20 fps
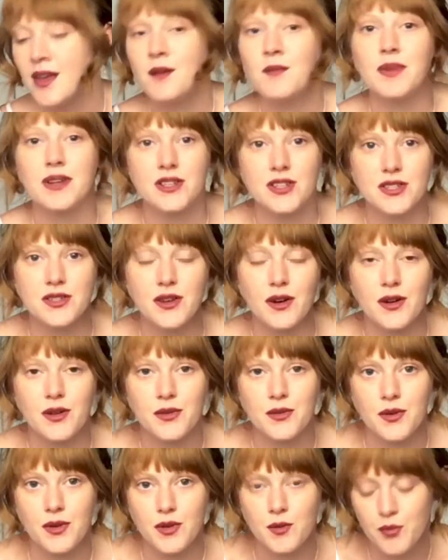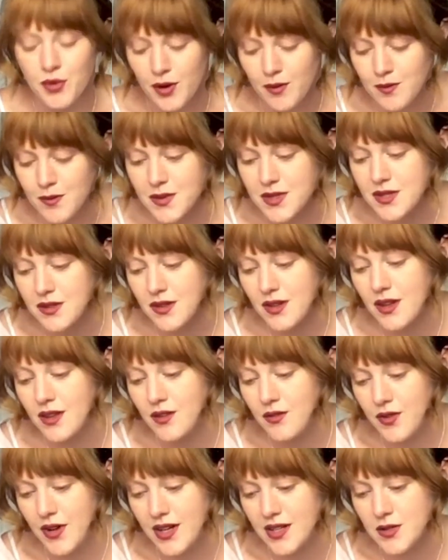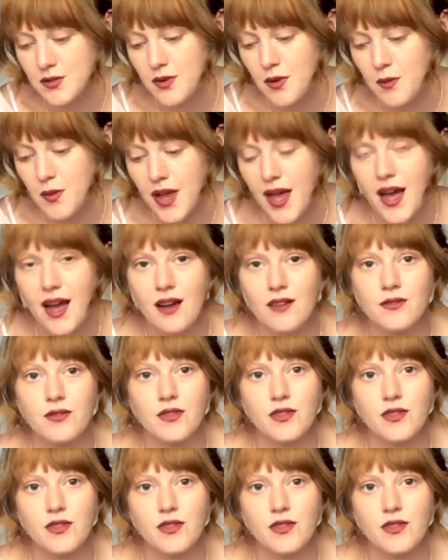But just going through the prompts, first one we have